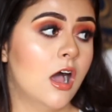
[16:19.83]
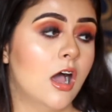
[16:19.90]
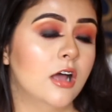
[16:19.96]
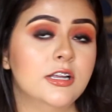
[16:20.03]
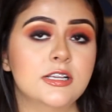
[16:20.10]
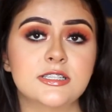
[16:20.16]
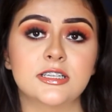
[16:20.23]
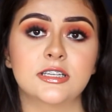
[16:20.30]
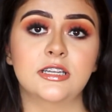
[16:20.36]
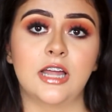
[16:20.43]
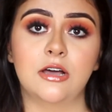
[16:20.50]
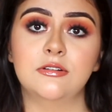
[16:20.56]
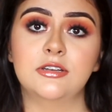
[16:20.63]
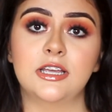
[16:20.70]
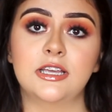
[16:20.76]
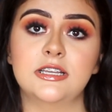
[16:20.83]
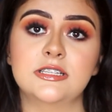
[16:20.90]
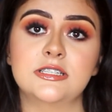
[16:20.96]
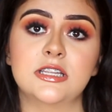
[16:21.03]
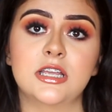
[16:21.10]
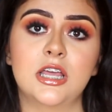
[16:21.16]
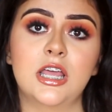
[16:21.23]
honestly
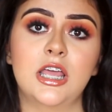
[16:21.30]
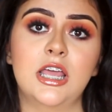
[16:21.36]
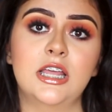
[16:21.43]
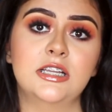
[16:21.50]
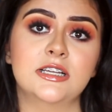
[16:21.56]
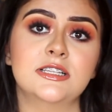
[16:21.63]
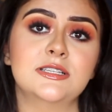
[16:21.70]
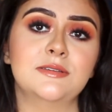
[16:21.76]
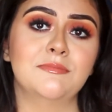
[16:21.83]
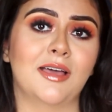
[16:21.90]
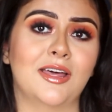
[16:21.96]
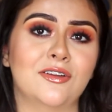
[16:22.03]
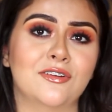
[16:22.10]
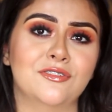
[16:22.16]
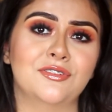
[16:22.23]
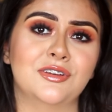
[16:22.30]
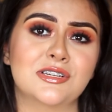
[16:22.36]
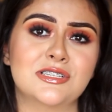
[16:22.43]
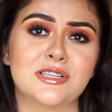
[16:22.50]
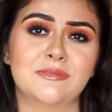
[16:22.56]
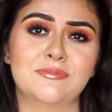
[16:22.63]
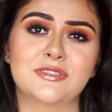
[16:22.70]
nowadays it doesn't matter if
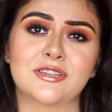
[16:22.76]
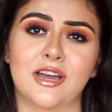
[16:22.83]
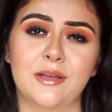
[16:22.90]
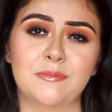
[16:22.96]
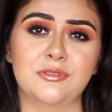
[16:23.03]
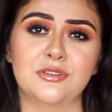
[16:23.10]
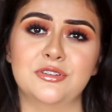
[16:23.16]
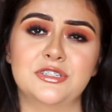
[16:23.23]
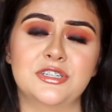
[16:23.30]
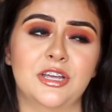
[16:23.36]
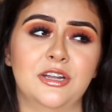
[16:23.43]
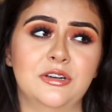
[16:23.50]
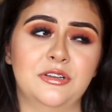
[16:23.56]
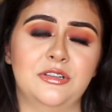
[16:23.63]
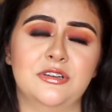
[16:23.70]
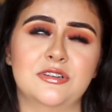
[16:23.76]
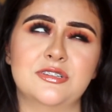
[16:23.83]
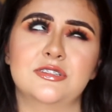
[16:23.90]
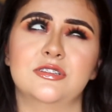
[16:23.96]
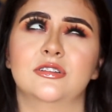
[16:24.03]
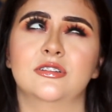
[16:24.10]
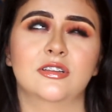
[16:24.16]
you're subscribed to a channel, you're
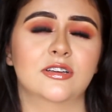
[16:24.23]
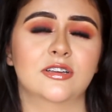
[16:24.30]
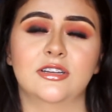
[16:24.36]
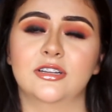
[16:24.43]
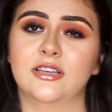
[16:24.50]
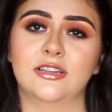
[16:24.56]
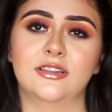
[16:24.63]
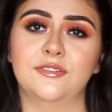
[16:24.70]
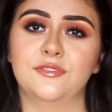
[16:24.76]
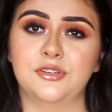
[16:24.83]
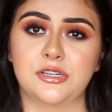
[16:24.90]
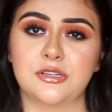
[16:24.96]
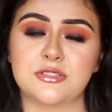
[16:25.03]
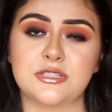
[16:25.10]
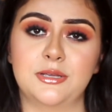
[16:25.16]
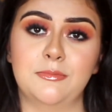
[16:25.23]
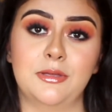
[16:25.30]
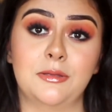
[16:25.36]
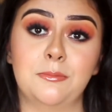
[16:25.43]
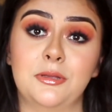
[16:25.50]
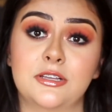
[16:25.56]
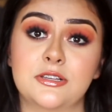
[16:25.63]
still not gonna get the videos I
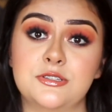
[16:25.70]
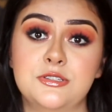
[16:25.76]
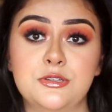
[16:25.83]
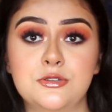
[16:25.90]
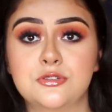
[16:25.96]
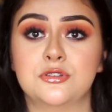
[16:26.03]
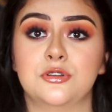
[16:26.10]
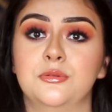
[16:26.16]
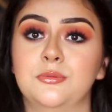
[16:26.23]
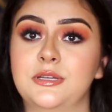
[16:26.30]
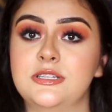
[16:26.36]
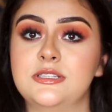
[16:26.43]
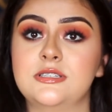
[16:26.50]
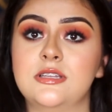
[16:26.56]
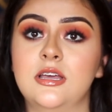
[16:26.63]
make, because YouTube